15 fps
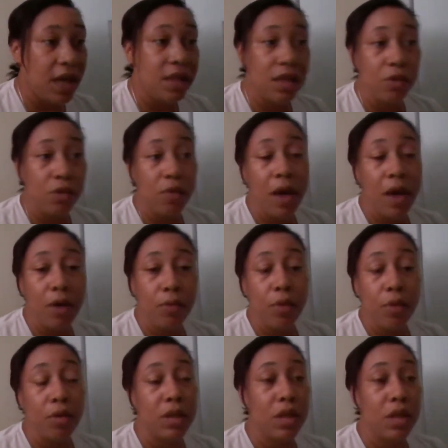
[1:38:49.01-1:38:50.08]
tell you how it
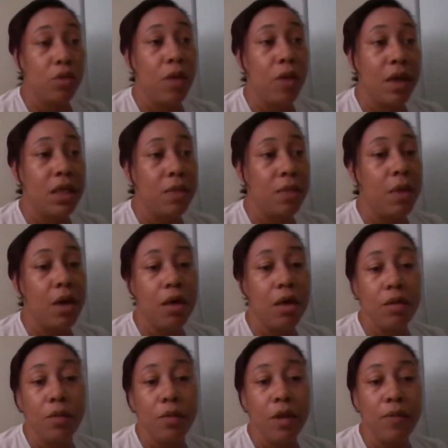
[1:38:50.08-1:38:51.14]
works, tell you how it
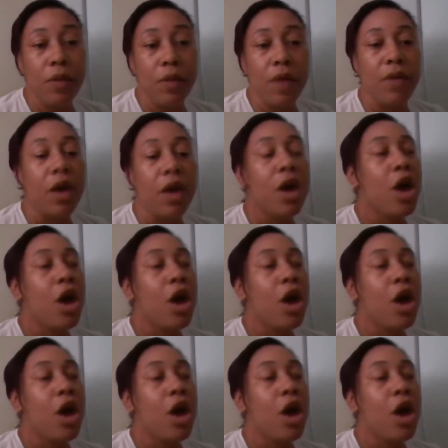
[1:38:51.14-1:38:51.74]
smells, whatever, whatever.